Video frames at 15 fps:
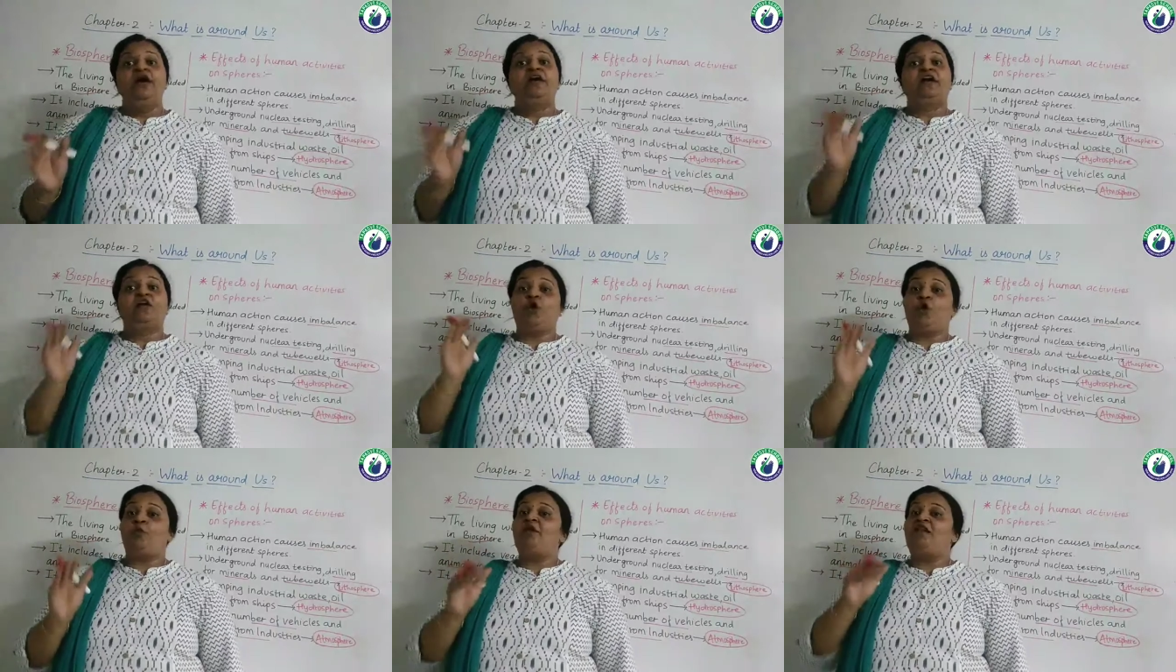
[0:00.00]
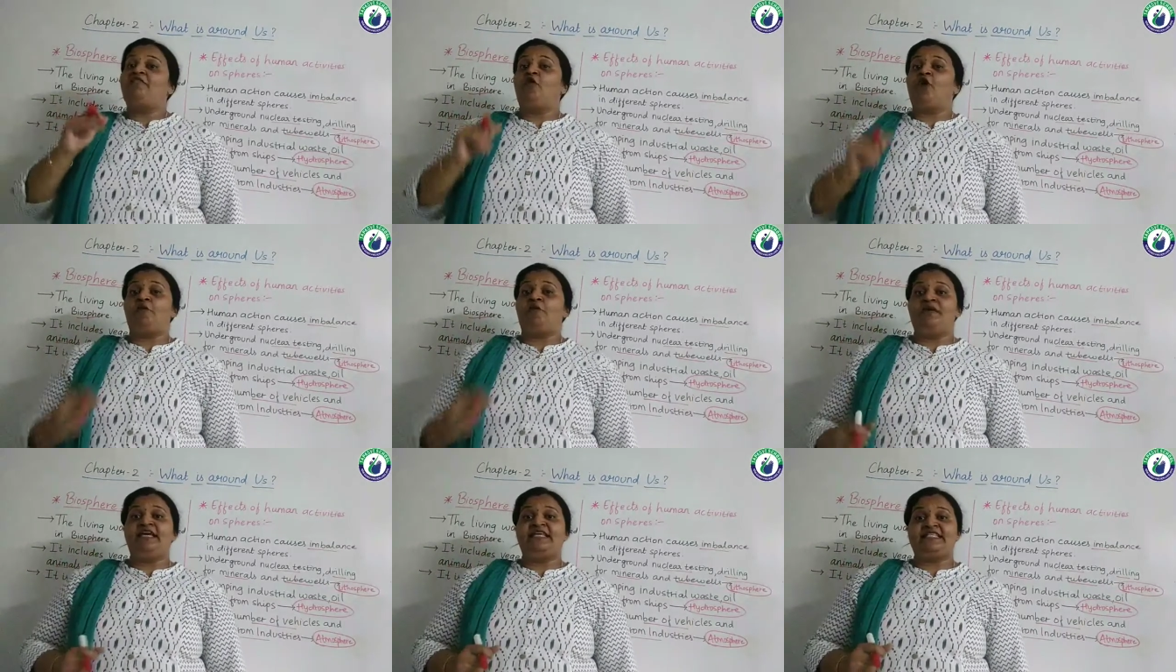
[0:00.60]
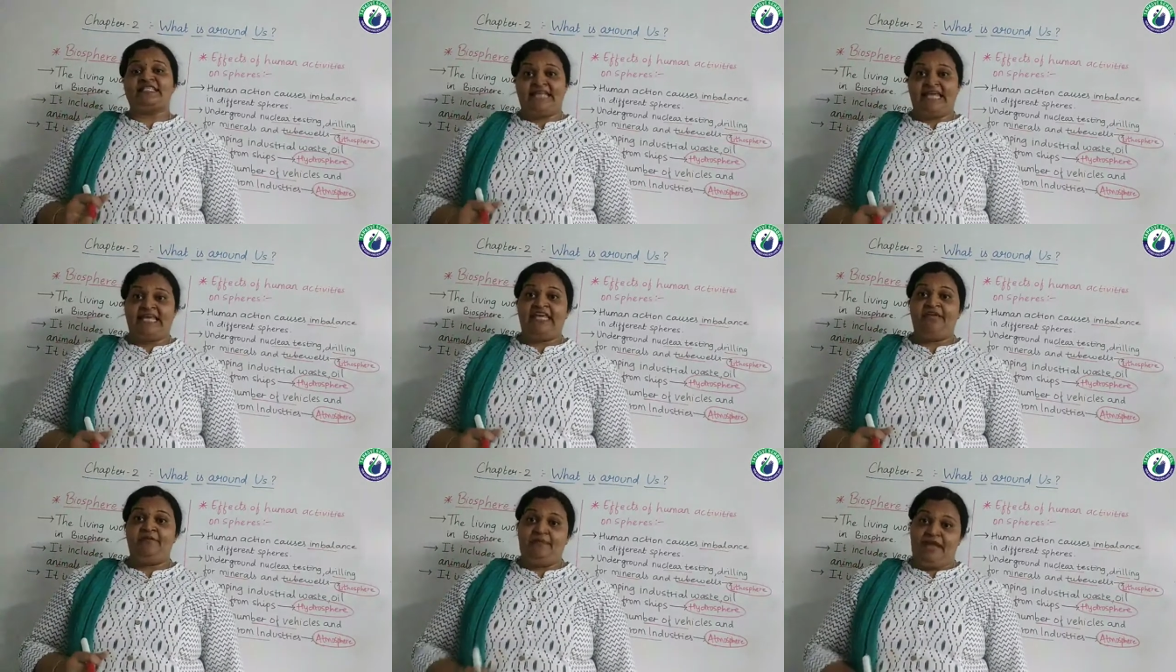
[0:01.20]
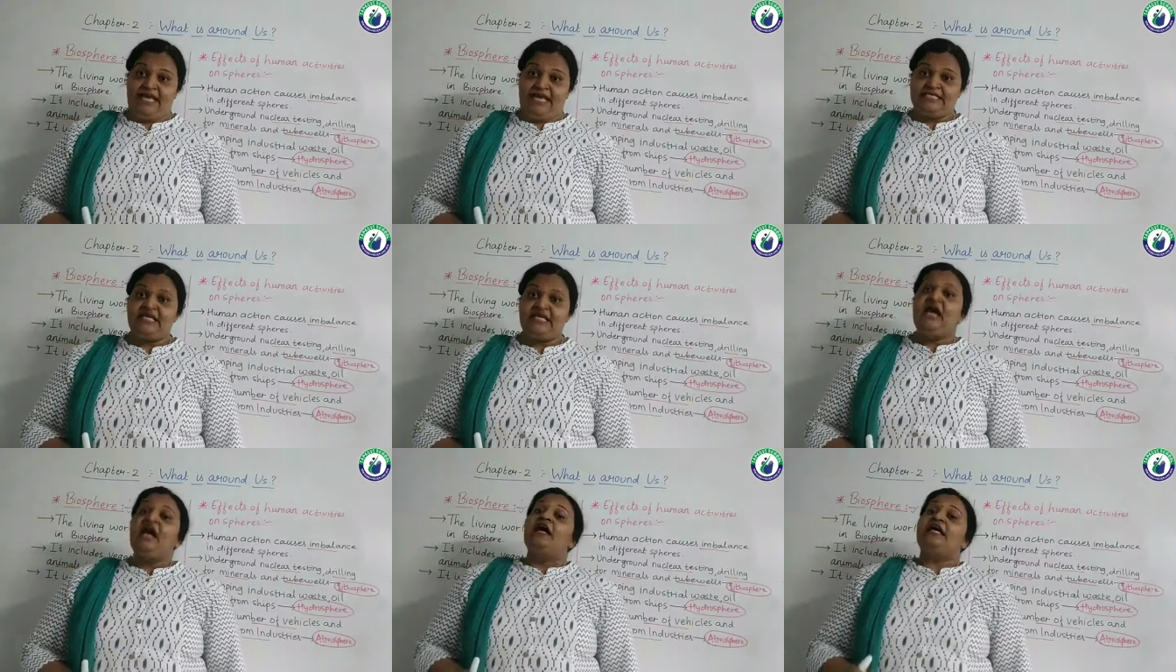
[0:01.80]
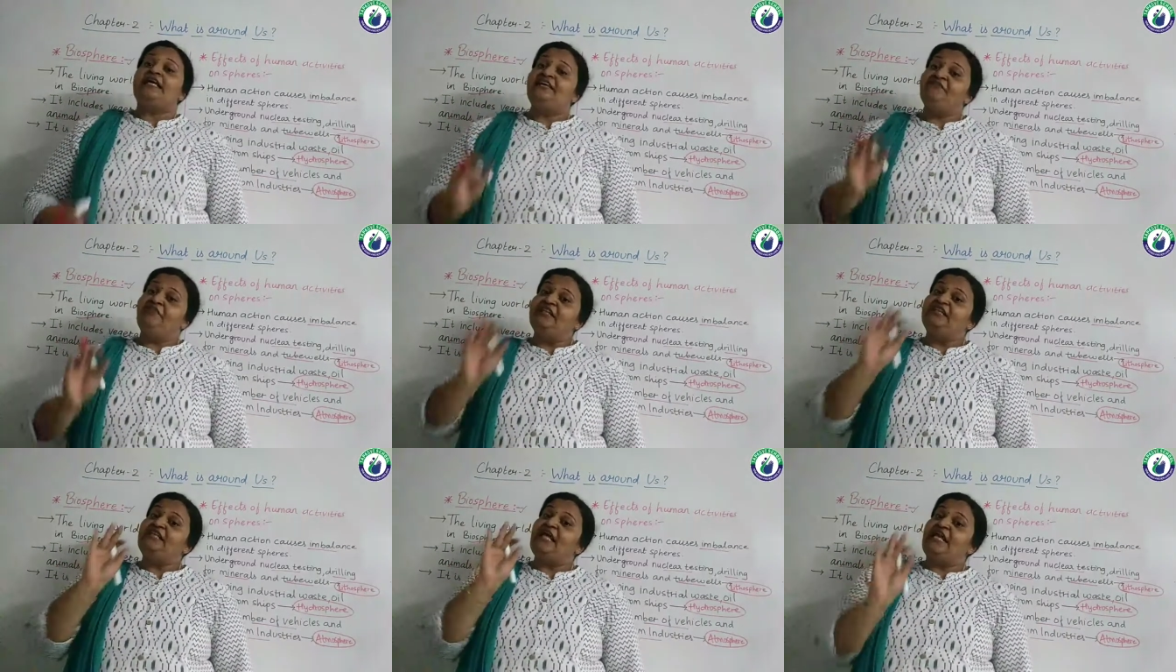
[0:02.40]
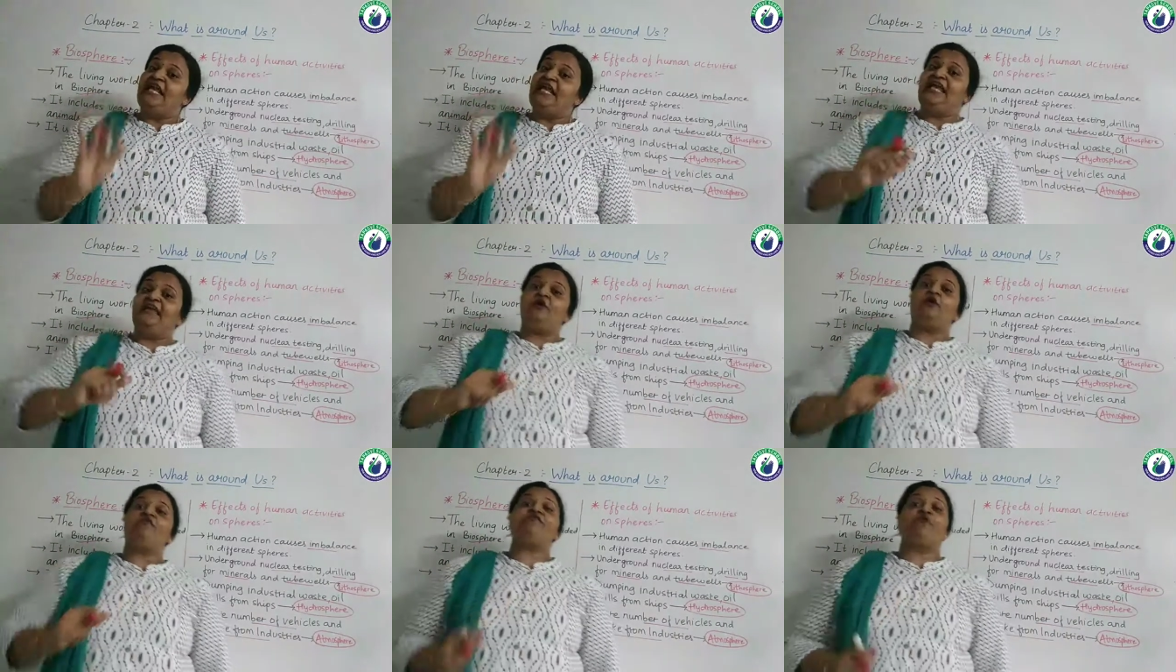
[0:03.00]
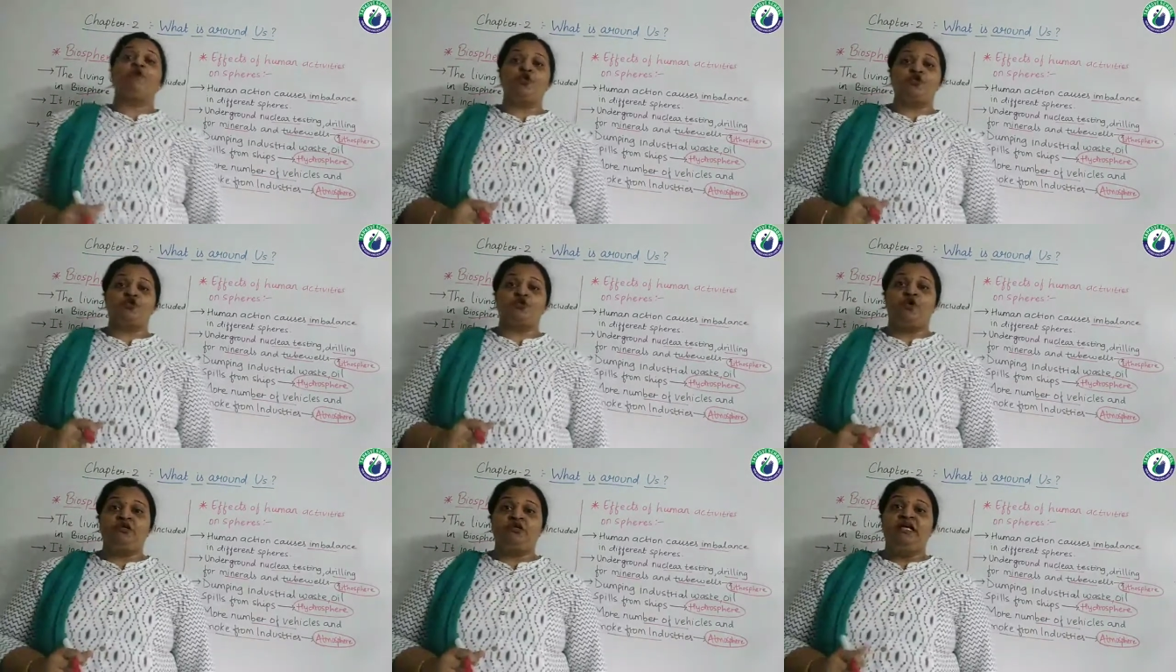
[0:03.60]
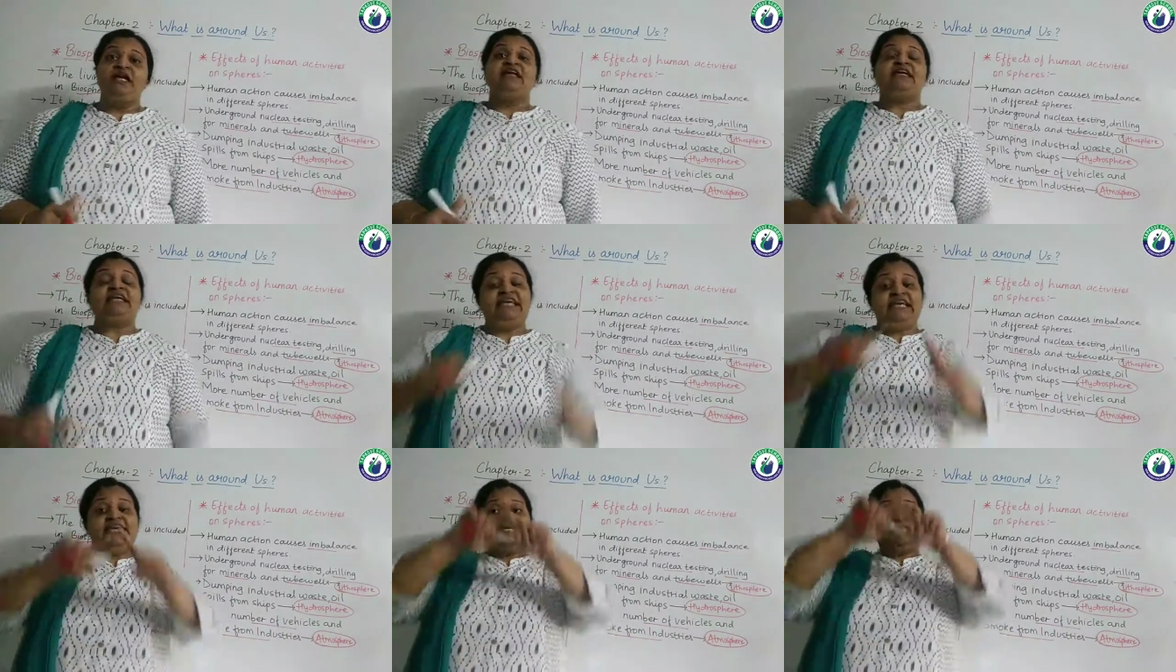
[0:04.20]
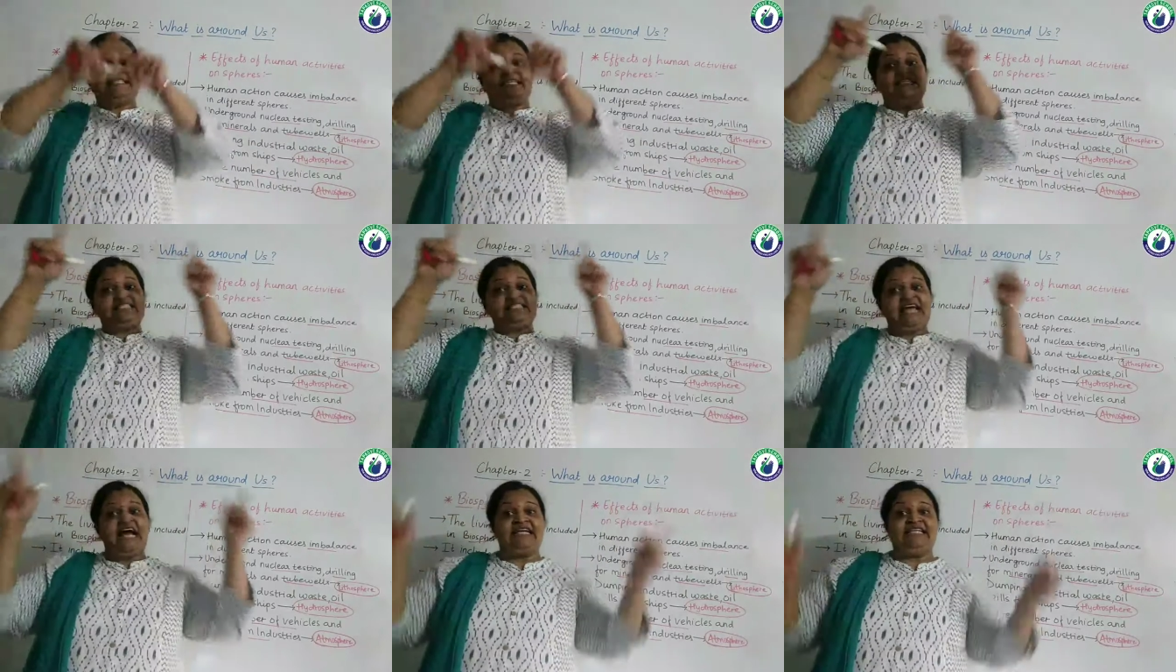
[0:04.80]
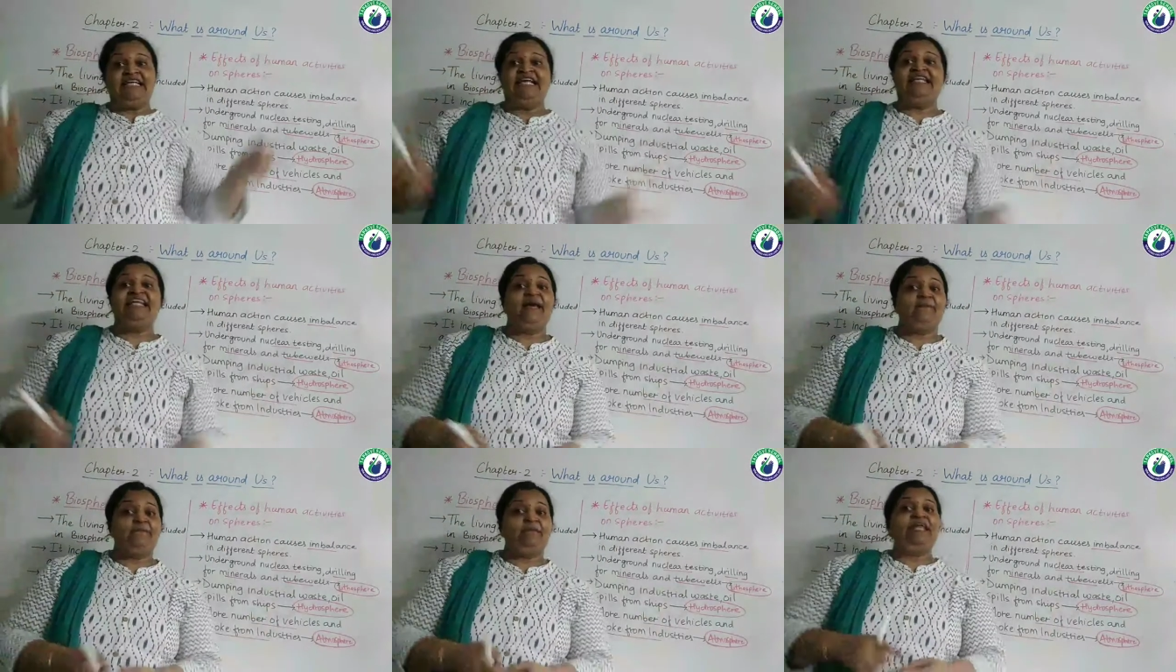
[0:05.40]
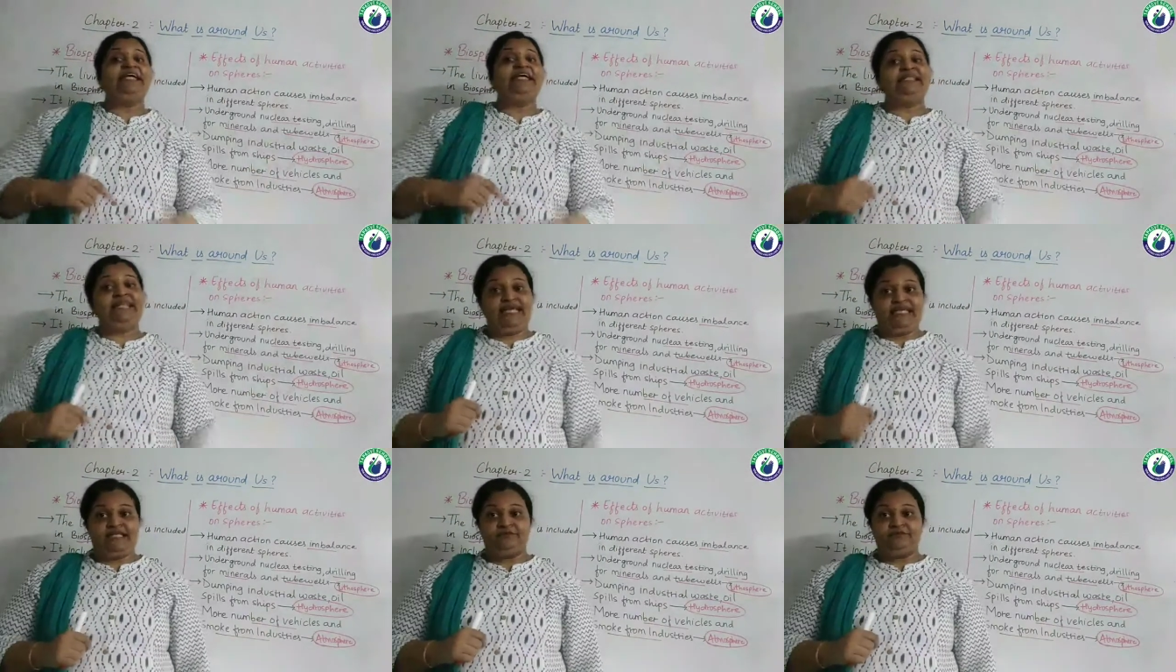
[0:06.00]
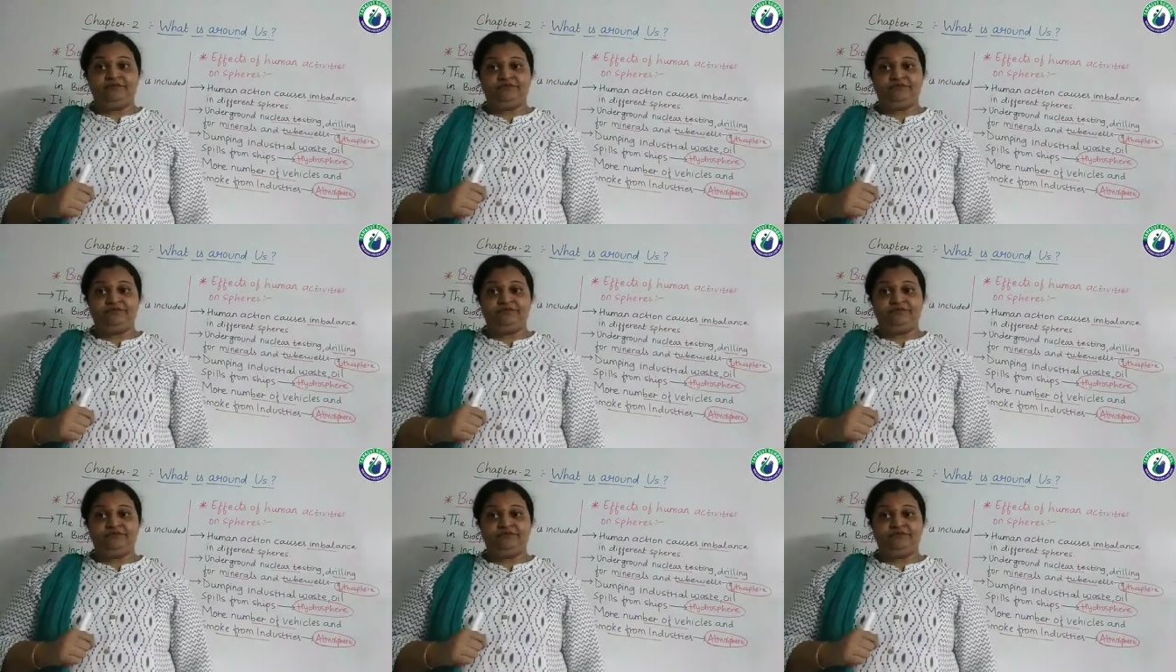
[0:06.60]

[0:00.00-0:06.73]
Global warming is taking place. Even the layer of ozone is started depleting.